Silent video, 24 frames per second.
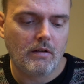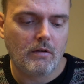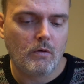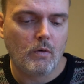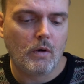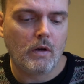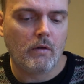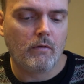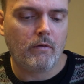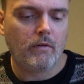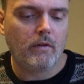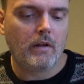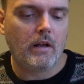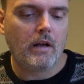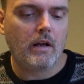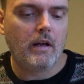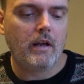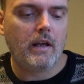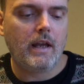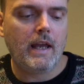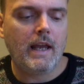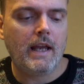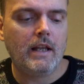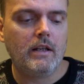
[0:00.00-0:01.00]
you can
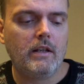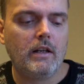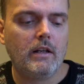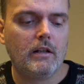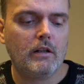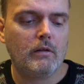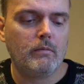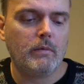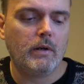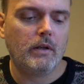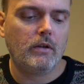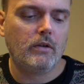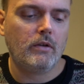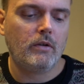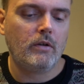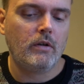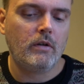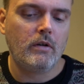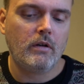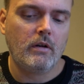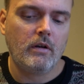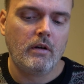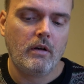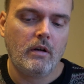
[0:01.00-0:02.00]
fly 8
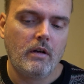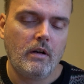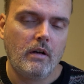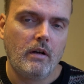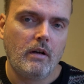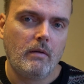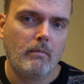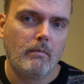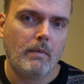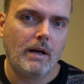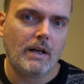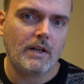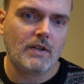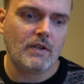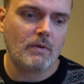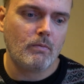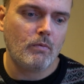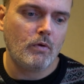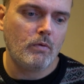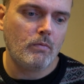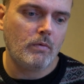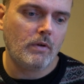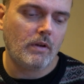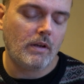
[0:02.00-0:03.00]
km
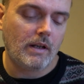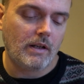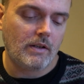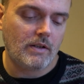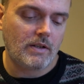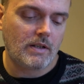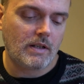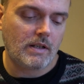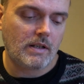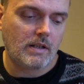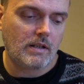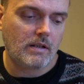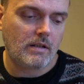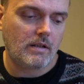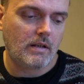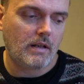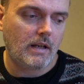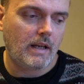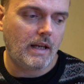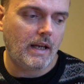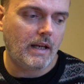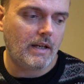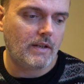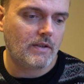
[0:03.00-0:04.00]
maximum, and that's
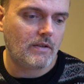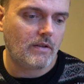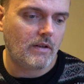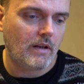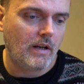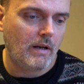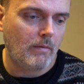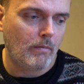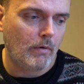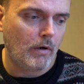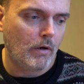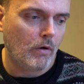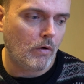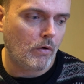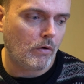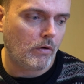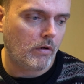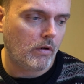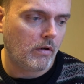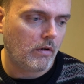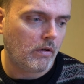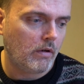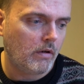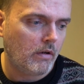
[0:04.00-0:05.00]
extremely long.
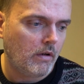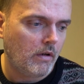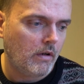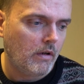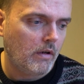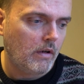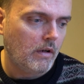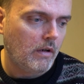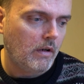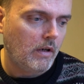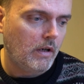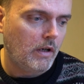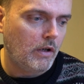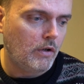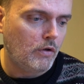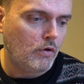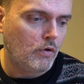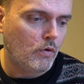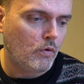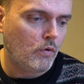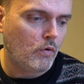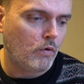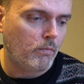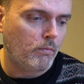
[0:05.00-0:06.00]
In
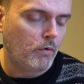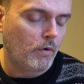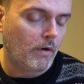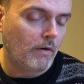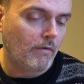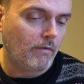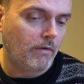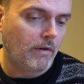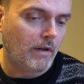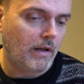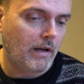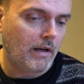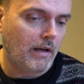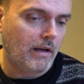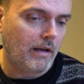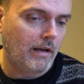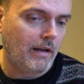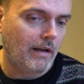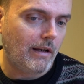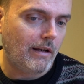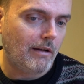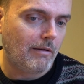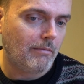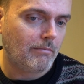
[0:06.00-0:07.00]
Europe you can
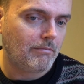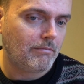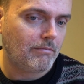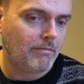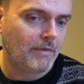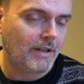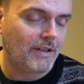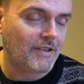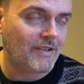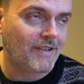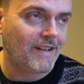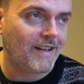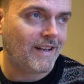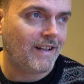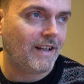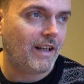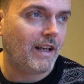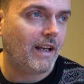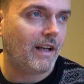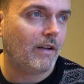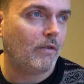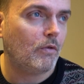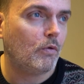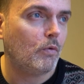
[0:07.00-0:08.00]
fly, they say they
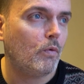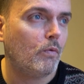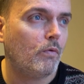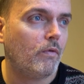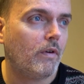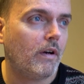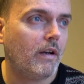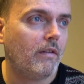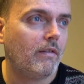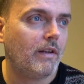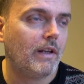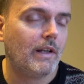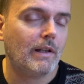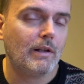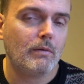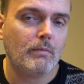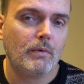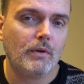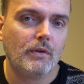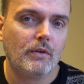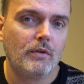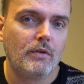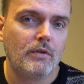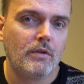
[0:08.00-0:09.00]
have do 5
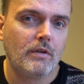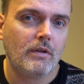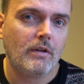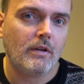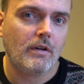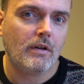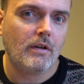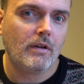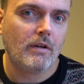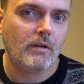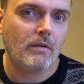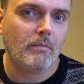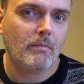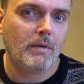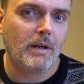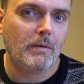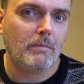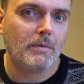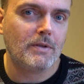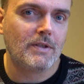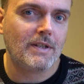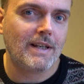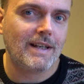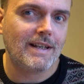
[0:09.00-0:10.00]
km,
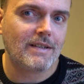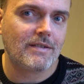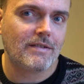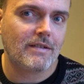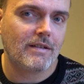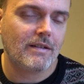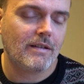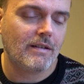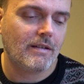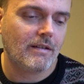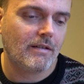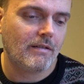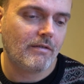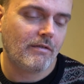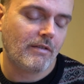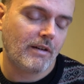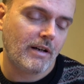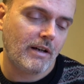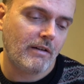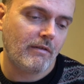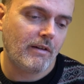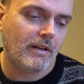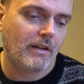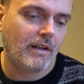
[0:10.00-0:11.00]
maybe
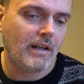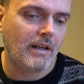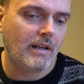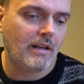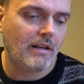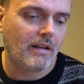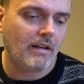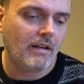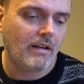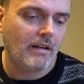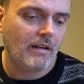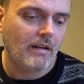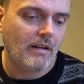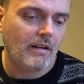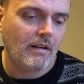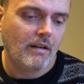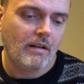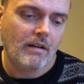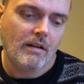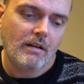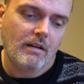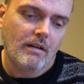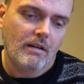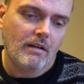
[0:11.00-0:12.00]
5 I think.
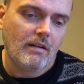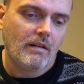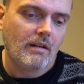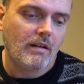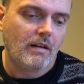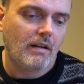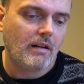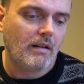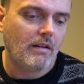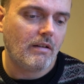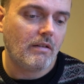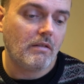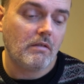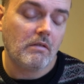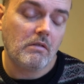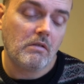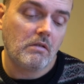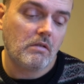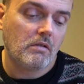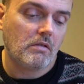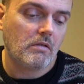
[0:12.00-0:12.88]
And